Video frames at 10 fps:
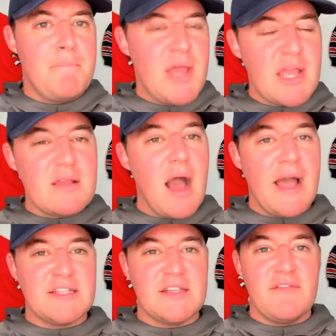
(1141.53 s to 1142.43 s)
big
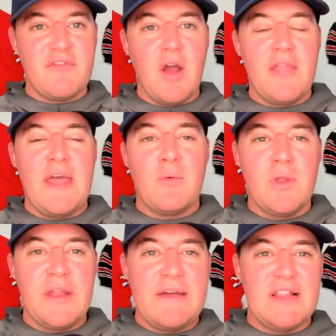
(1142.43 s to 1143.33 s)
guys up front that
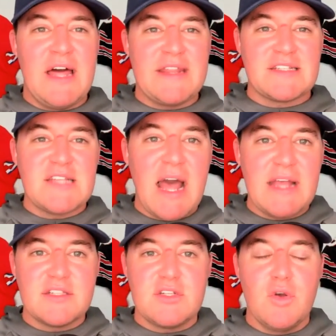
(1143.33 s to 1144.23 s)
really have a lot of
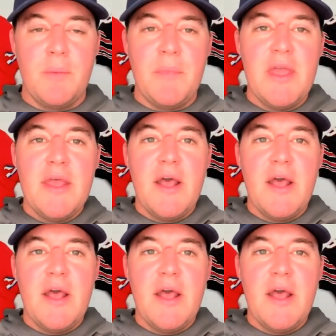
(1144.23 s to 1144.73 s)
size to them.